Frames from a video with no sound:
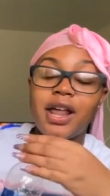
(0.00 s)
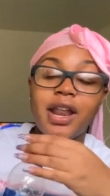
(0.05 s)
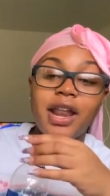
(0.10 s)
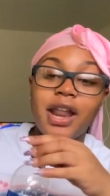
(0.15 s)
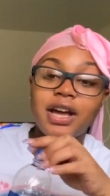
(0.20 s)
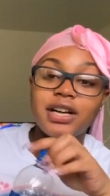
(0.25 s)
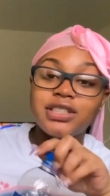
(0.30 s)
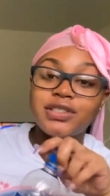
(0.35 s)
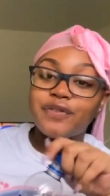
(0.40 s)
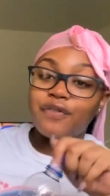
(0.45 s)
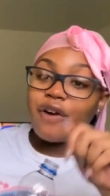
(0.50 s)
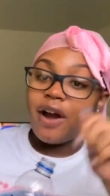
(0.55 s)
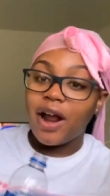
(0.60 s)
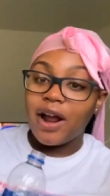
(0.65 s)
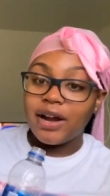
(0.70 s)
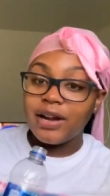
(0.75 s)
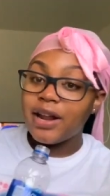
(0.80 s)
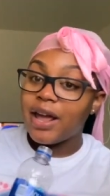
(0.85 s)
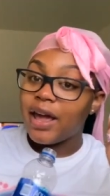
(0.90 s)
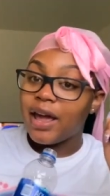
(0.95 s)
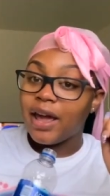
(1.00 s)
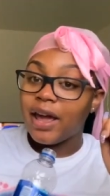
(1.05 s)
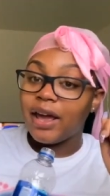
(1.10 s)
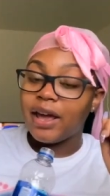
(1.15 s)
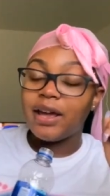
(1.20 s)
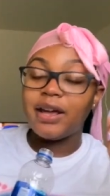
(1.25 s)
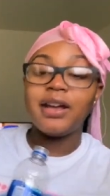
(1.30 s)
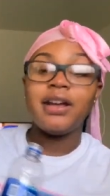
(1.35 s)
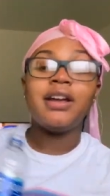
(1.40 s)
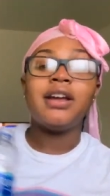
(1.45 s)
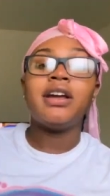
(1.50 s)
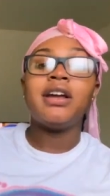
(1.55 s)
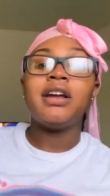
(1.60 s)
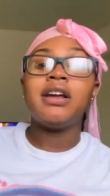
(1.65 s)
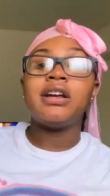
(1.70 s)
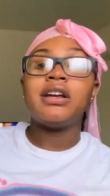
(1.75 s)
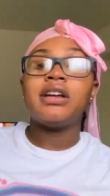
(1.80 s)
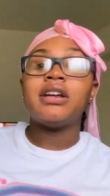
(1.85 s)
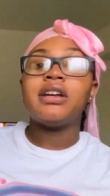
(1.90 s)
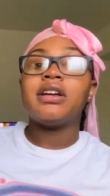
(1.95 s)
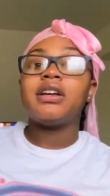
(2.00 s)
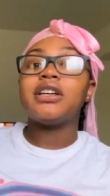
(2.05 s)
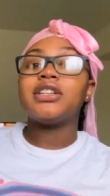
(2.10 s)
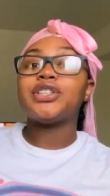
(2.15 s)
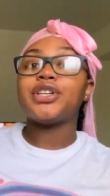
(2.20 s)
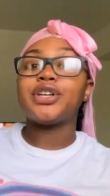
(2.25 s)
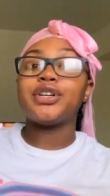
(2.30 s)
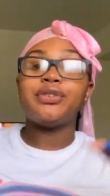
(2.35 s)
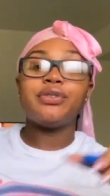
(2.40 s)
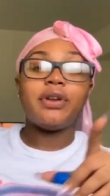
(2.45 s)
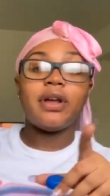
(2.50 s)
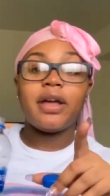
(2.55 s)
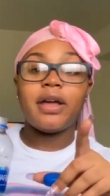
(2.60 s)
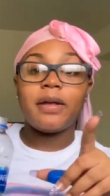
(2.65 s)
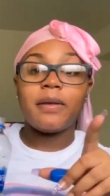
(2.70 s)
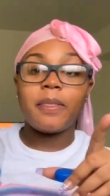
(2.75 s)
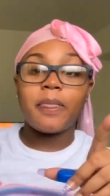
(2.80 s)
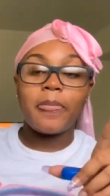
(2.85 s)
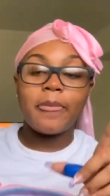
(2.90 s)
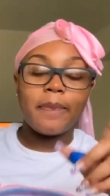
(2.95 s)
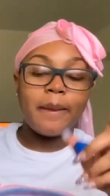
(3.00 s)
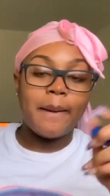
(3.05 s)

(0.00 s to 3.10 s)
next Friday is her due date.